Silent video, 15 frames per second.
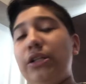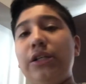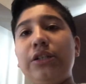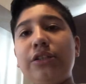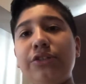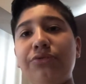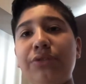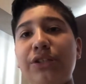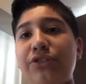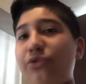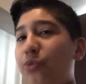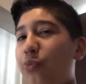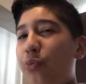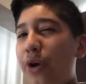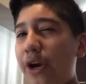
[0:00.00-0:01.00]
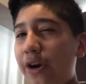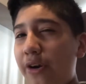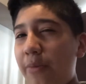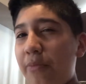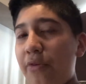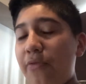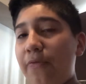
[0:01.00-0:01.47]
This one is a weird
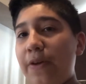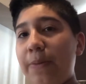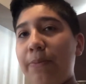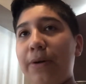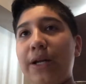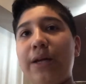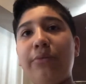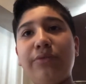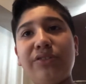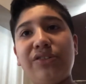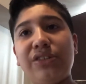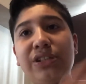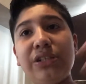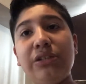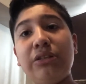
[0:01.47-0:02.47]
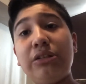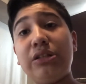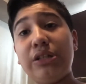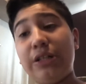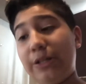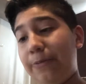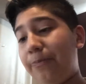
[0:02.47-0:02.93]
movie, but it was still
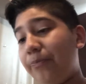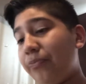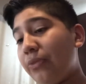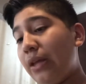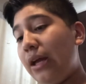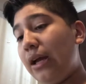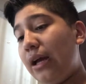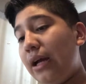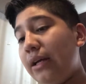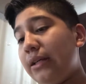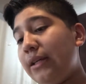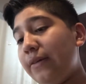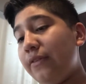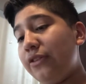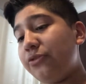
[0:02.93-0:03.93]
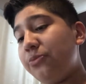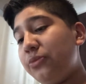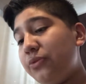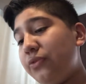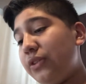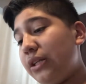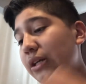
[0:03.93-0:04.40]
good. I give this
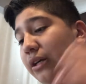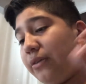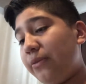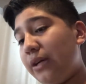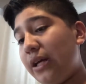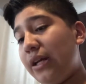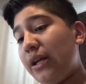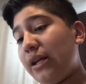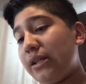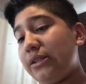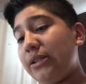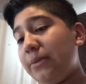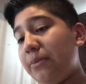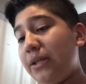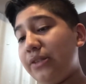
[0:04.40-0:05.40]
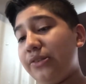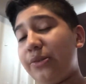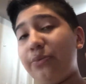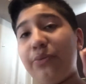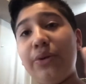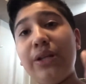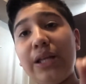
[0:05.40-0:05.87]
movie a 8 out of 10 because it
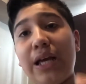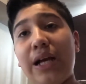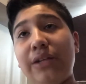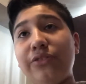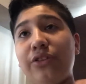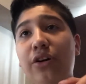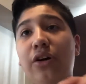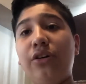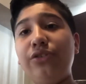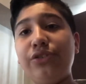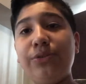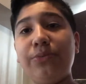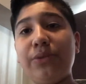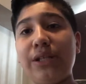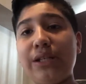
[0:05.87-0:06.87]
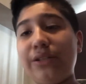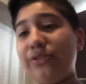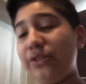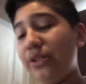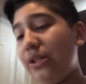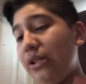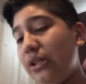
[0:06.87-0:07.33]
really has awesome things
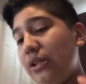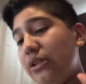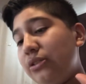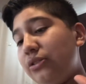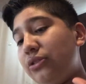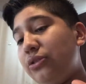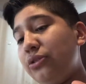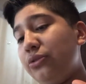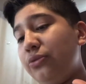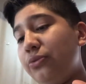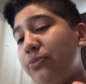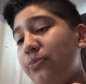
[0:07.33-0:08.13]
to